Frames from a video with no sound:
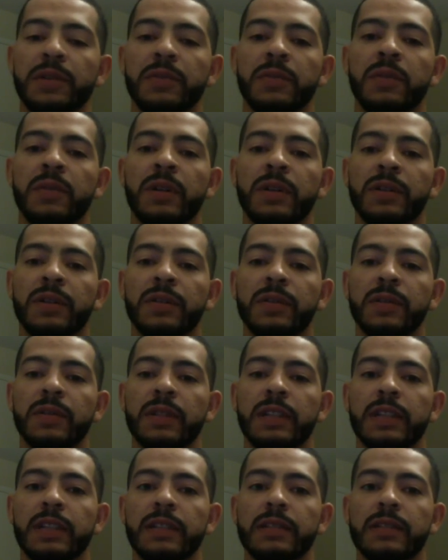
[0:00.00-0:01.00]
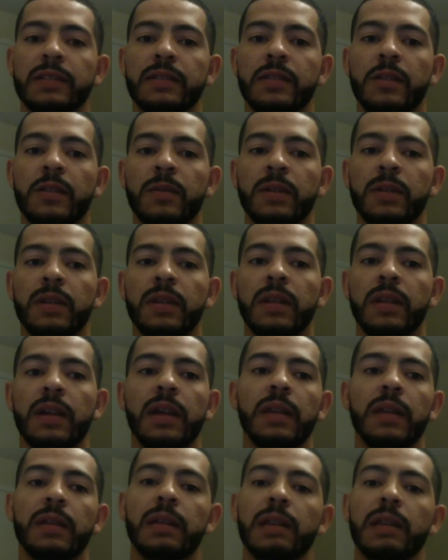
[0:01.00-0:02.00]
will want to do is determine
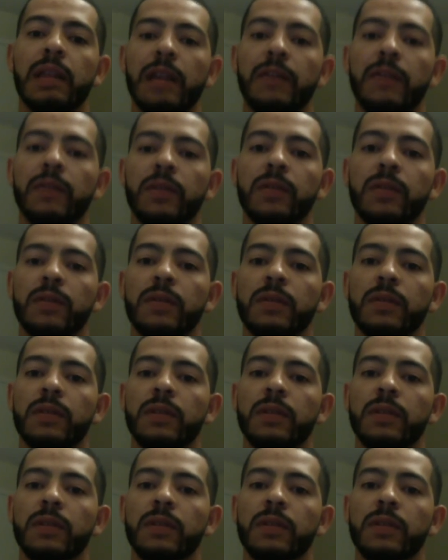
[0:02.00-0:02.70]
the level